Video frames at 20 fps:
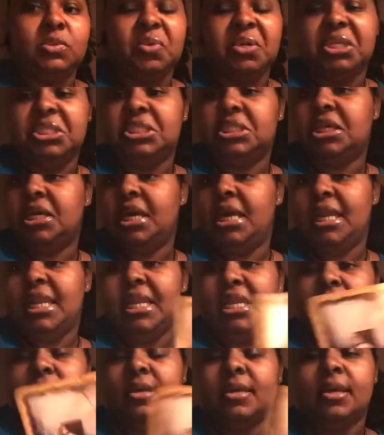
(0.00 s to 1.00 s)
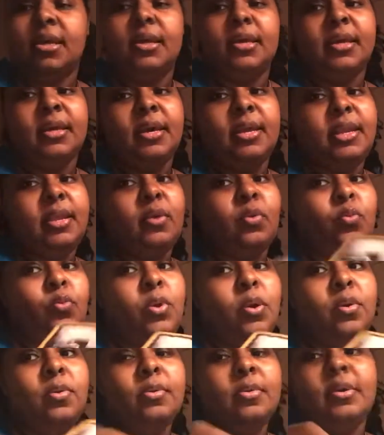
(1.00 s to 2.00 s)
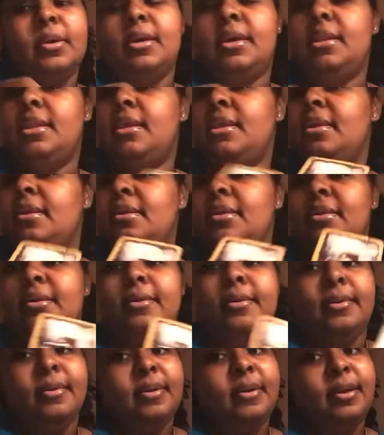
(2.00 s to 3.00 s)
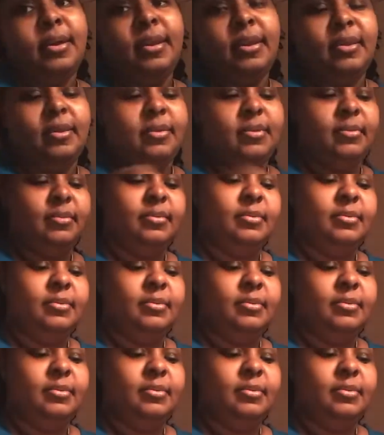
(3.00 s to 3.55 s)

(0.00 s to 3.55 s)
Swords, cut it, cut it, whoop, cut it, cut it.